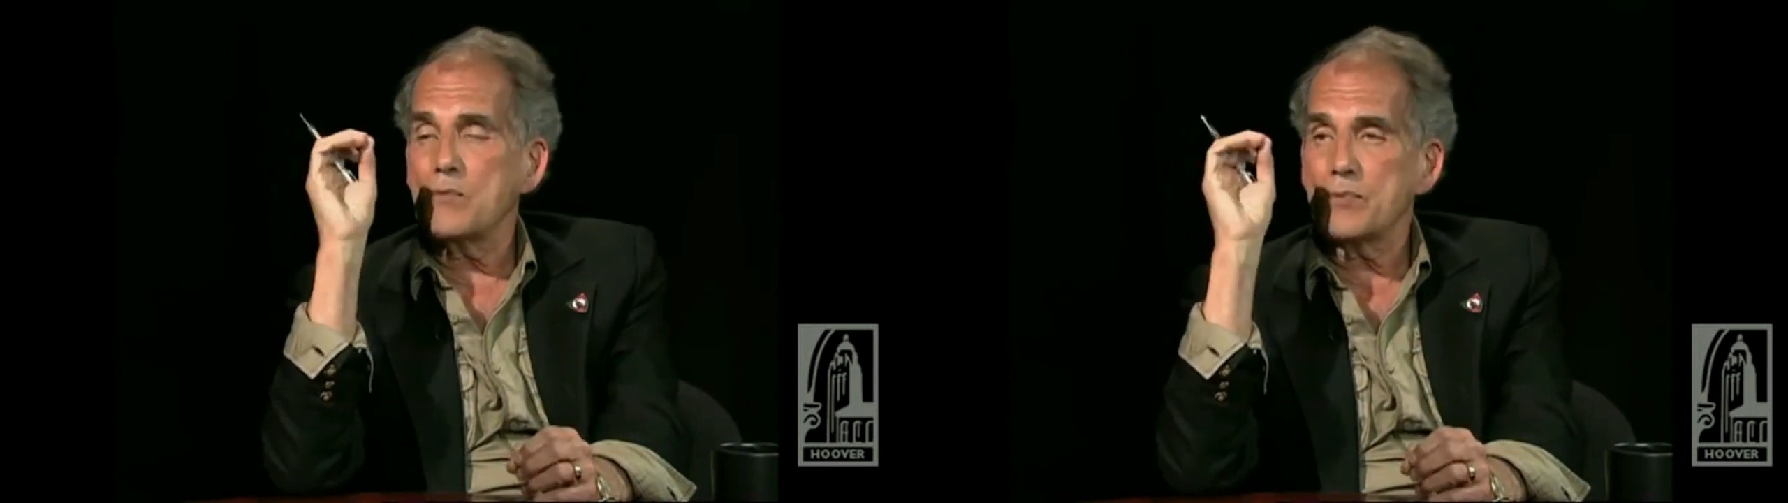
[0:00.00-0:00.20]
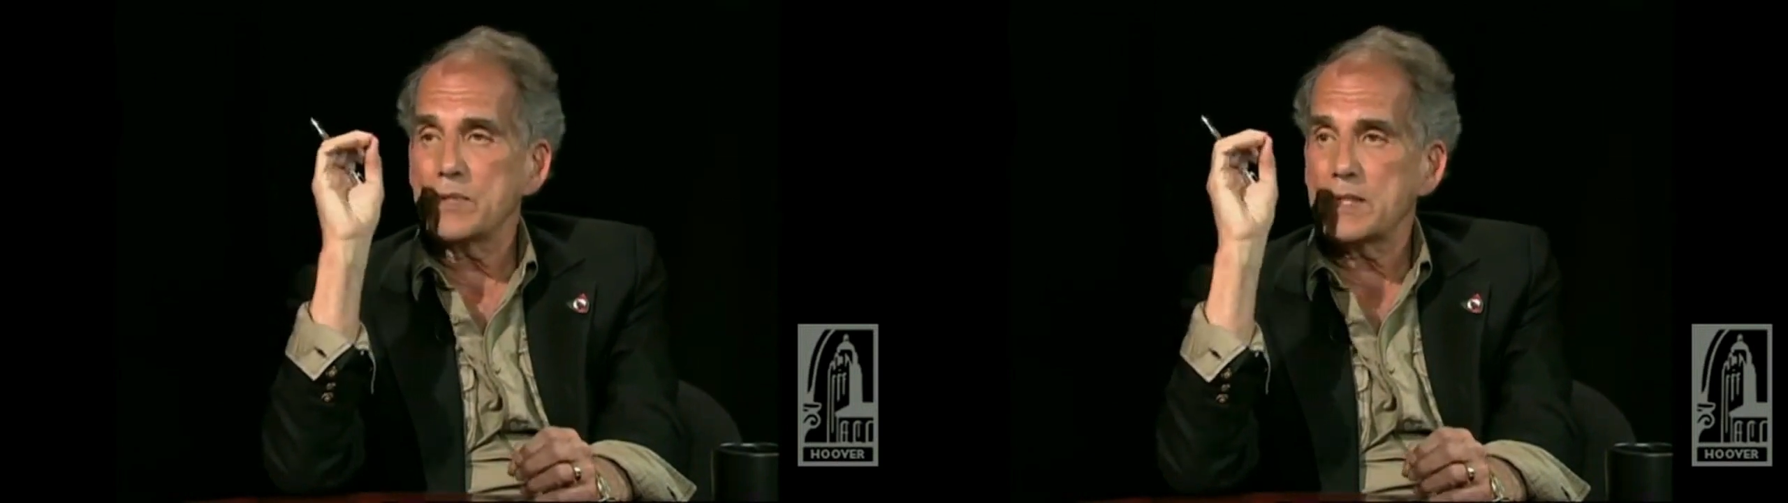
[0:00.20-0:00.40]

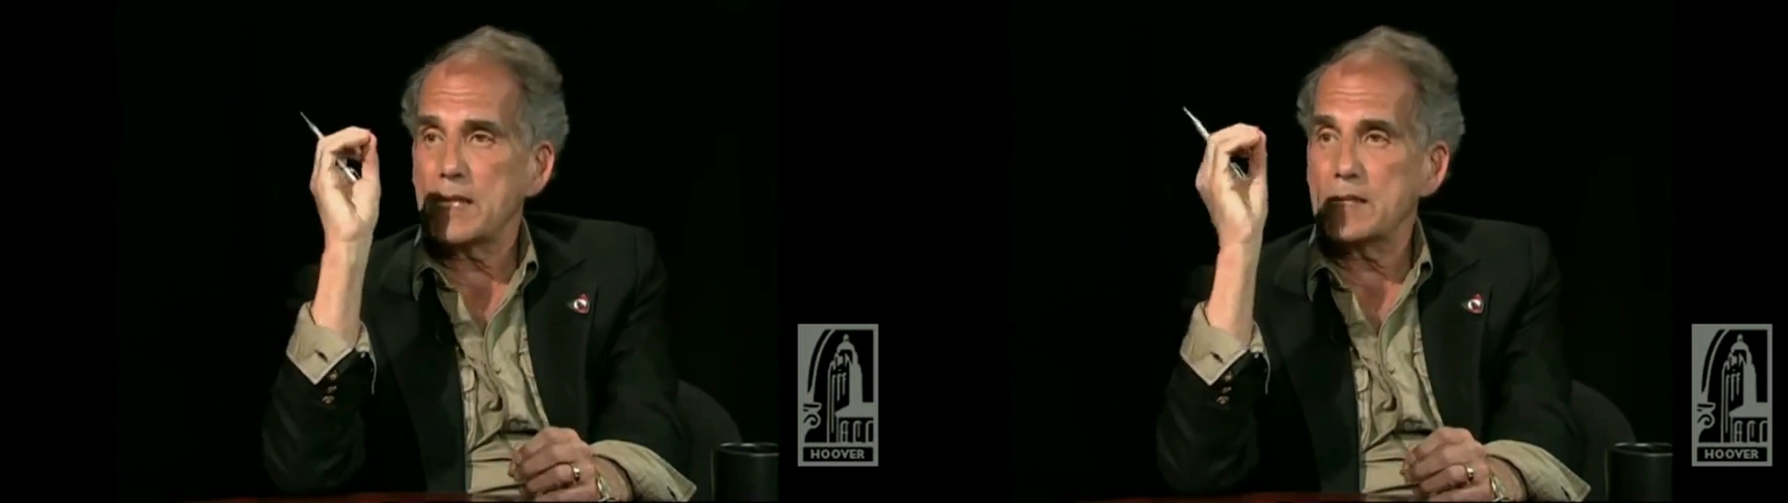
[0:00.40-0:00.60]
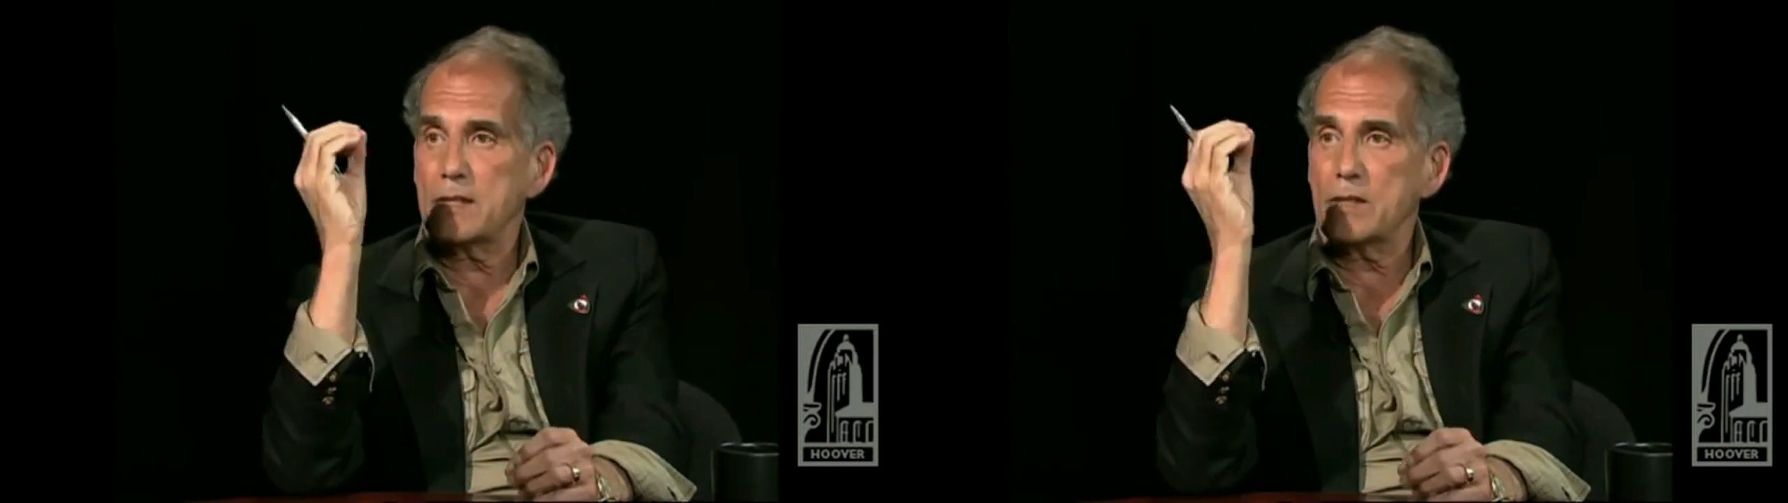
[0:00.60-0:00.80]

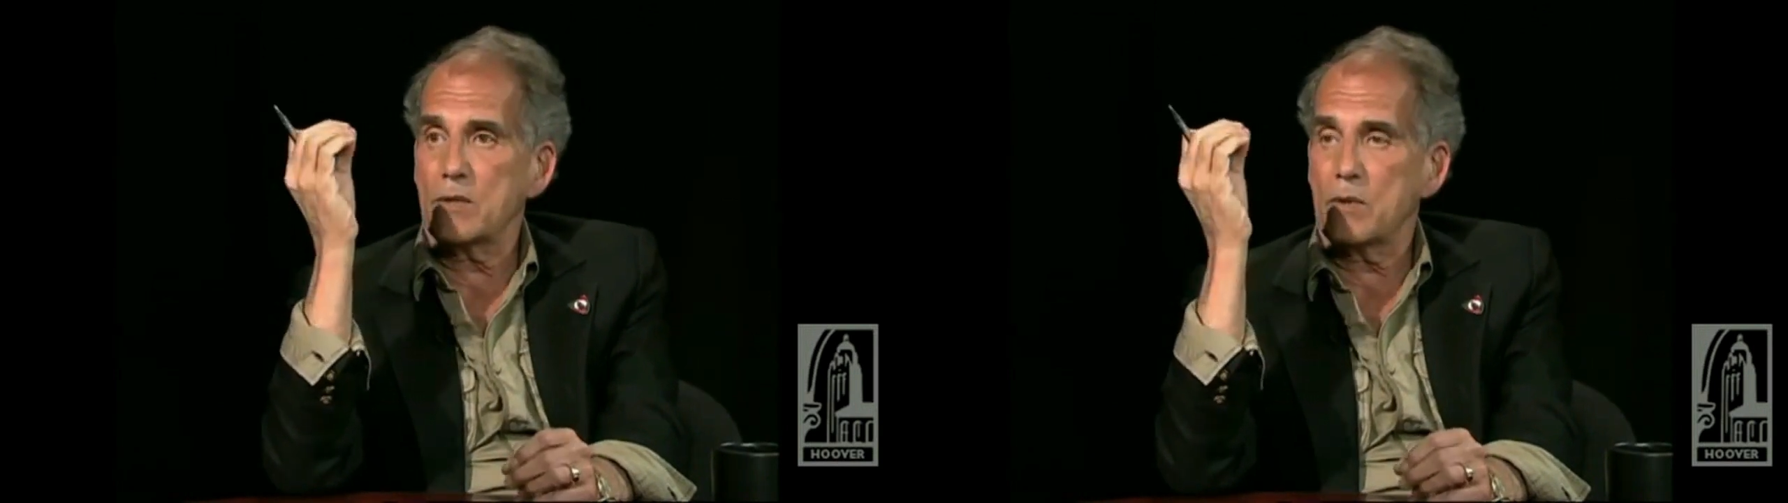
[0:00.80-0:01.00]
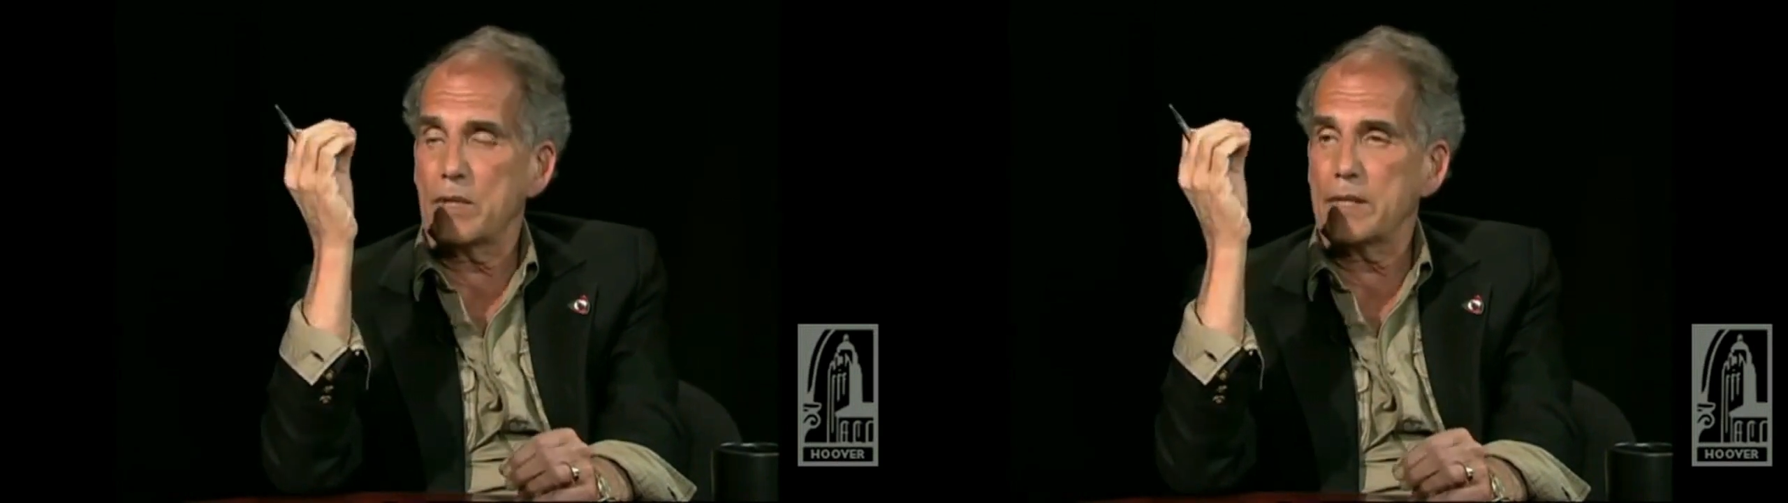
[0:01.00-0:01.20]
precisely
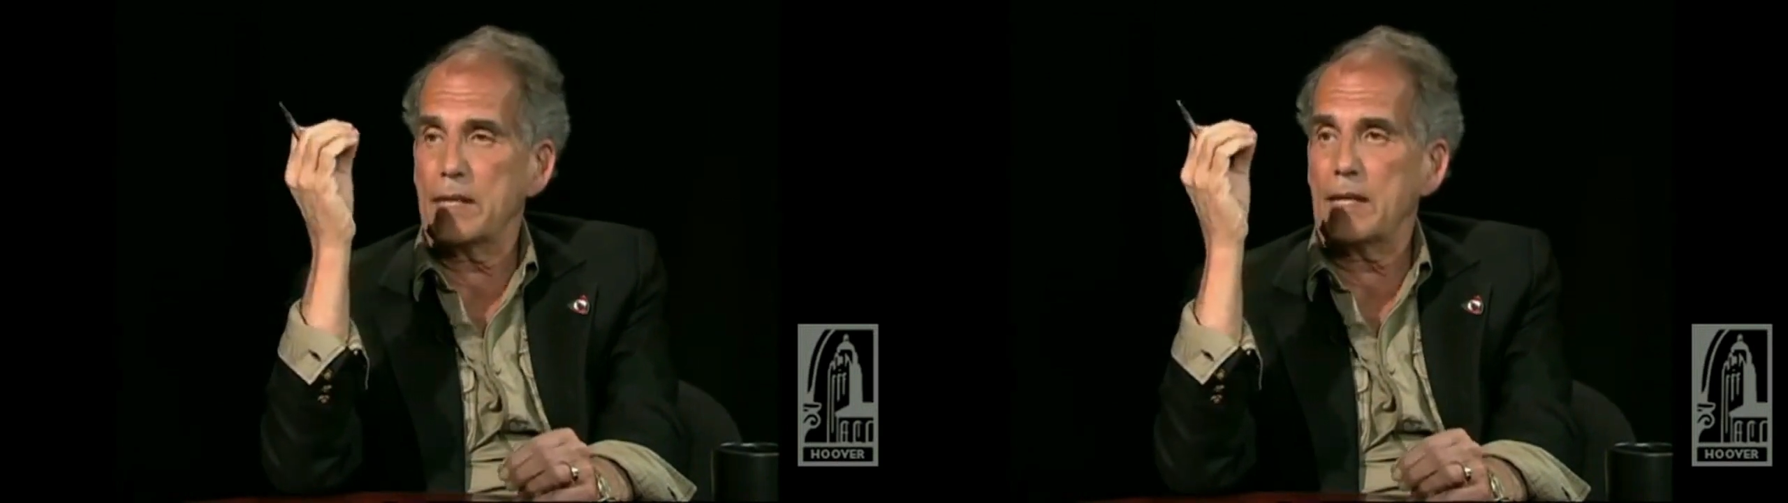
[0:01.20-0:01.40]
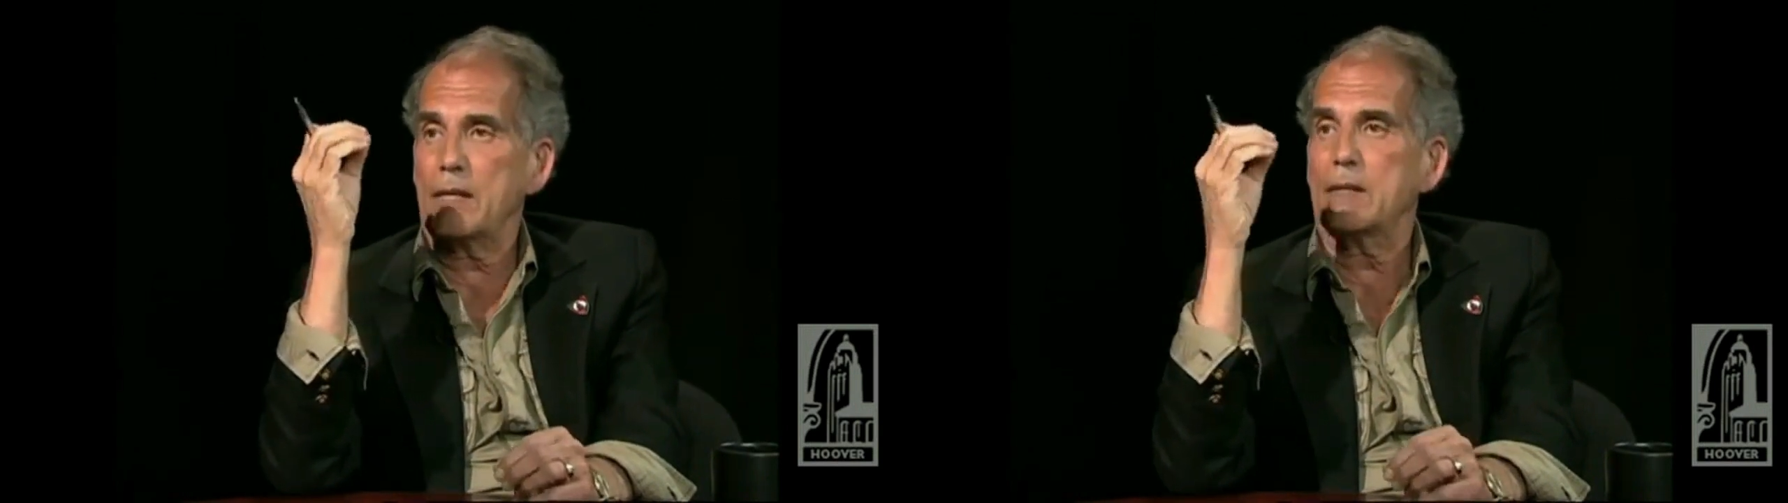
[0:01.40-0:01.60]

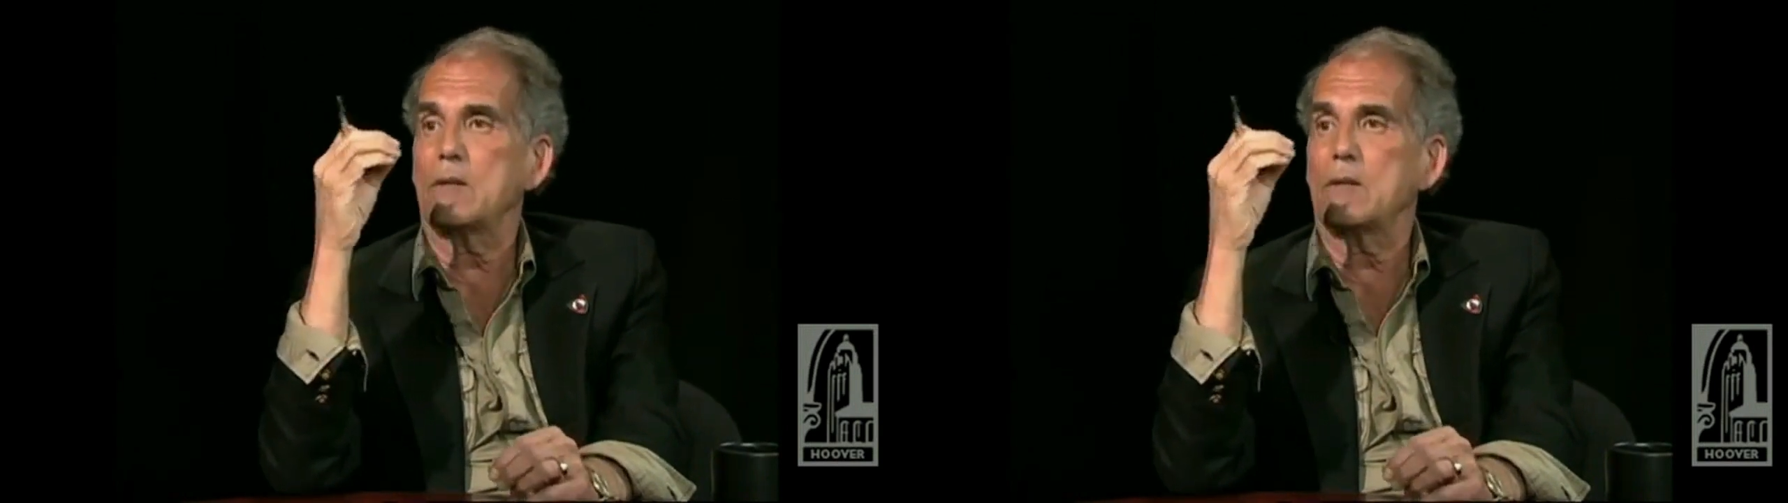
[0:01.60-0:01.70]
coordinated.